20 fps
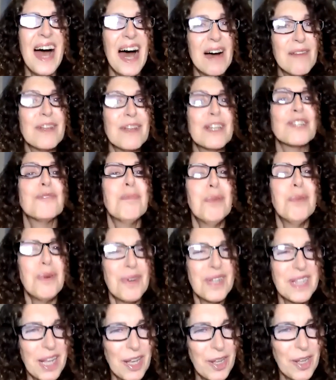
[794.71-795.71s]
I've
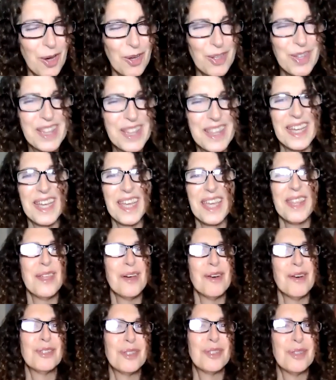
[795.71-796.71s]
explored a lot in
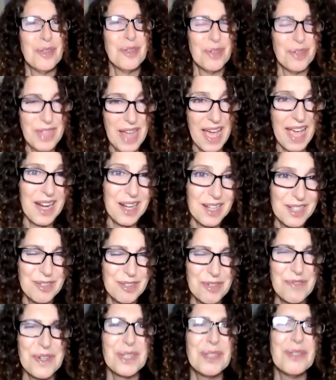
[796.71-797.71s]
those 2 decades,
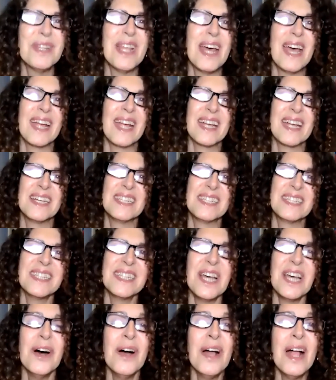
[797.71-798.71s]
over 2 decades.
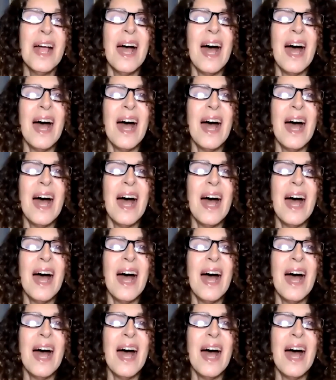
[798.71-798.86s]
So